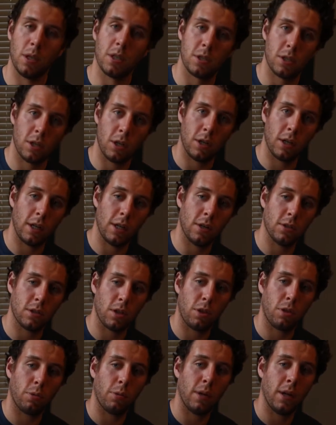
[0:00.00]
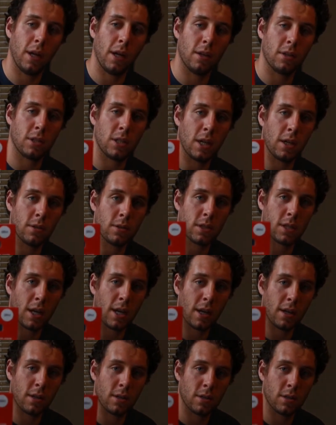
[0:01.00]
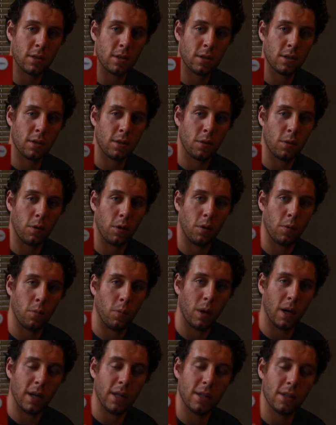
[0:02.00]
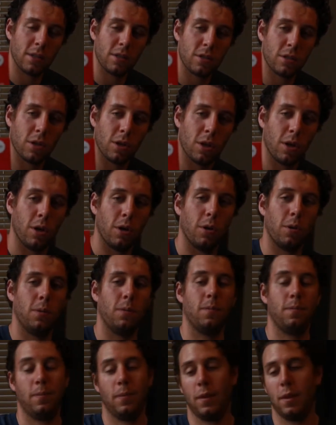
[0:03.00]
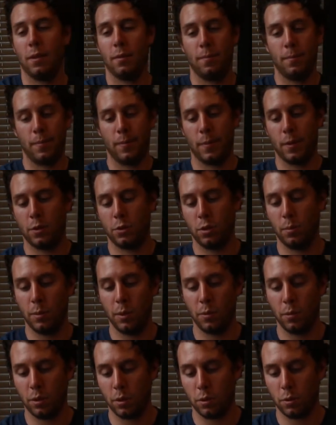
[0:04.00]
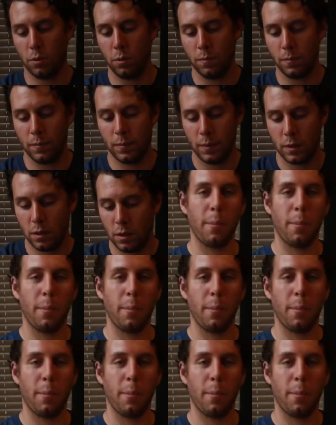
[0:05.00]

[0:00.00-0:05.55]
This area here is the 3 8 sound size in white, so should be really cool.